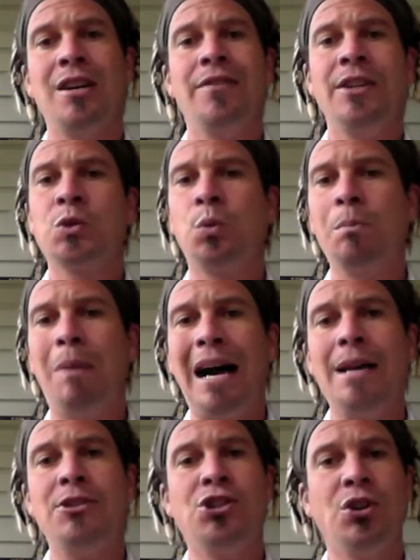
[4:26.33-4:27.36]
This would buy
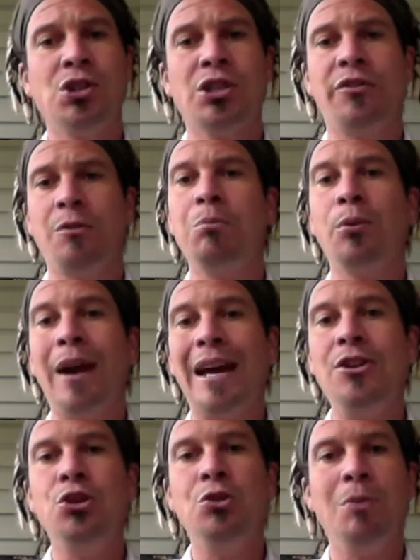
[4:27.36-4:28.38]
Joseph a brand
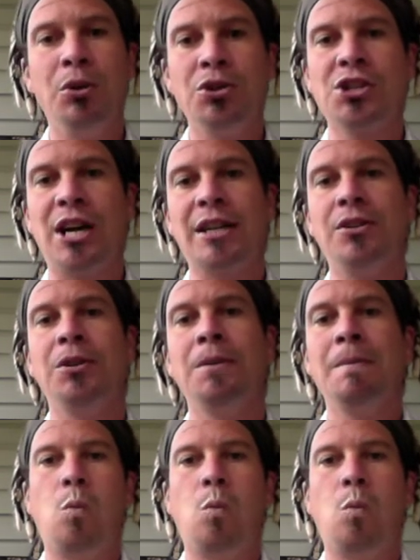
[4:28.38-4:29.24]
new motorcycle.